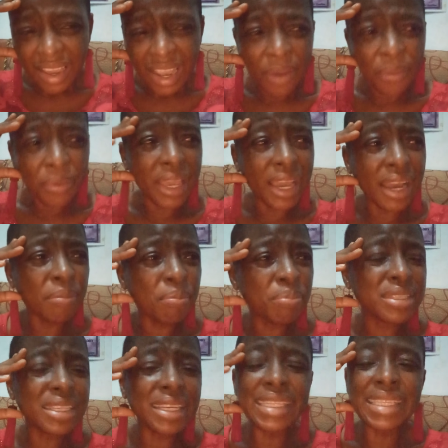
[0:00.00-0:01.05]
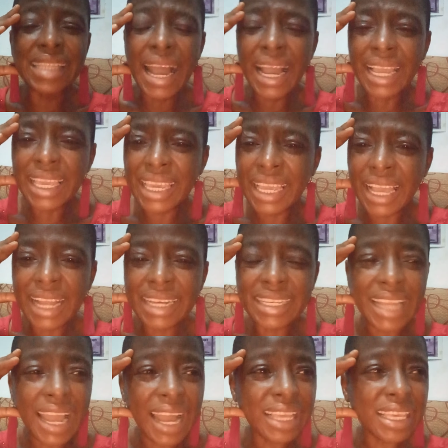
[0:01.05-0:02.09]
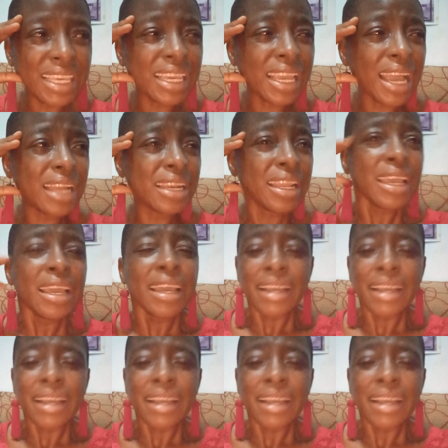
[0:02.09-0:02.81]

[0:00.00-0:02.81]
And we are seeing nagging and